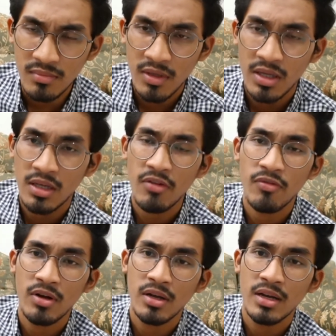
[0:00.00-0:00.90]
give
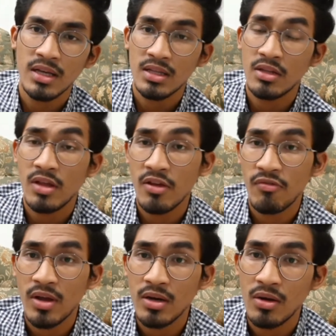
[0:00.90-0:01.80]
a negative
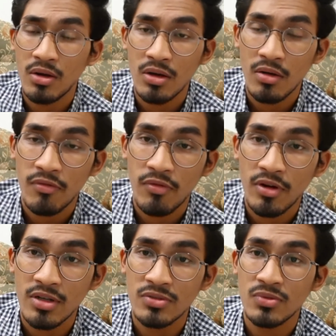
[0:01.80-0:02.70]
effect for the
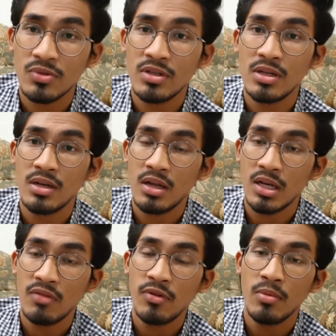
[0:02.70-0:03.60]
student
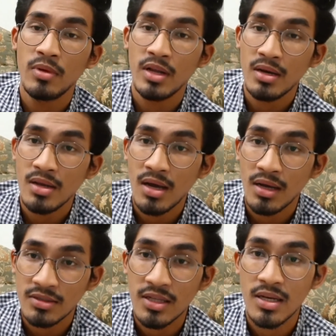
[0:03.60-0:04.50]
development in their
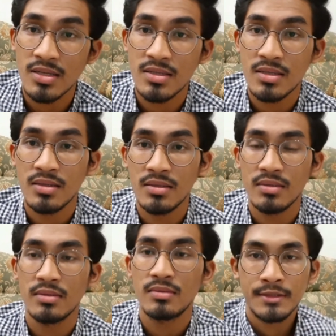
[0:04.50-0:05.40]
studies.
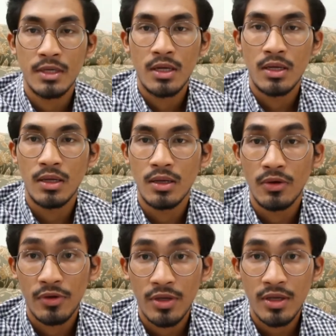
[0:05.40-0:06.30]

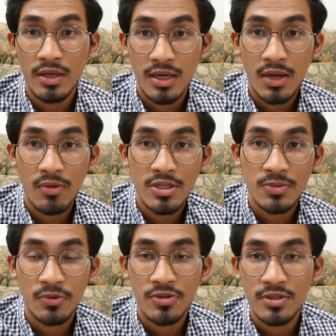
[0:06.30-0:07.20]
Okay, now let's
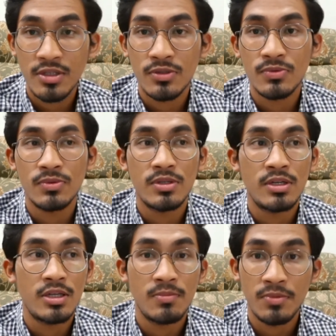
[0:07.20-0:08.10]
proceed to the
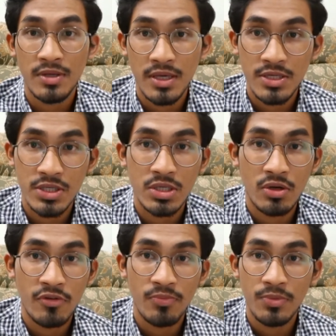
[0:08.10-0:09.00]
implication
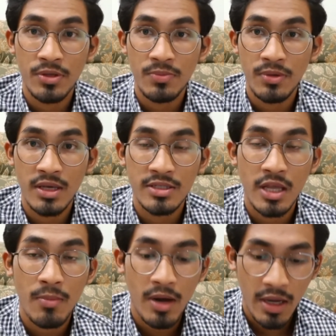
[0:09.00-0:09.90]
of
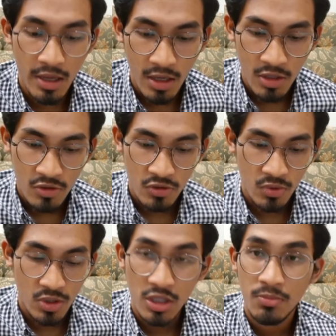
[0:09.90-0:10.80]
Ppsmi.
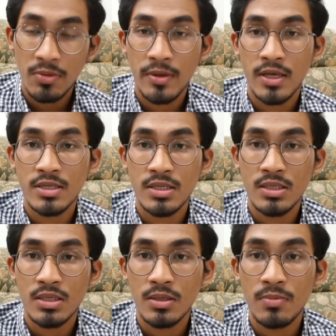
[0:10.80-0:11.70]
So the implication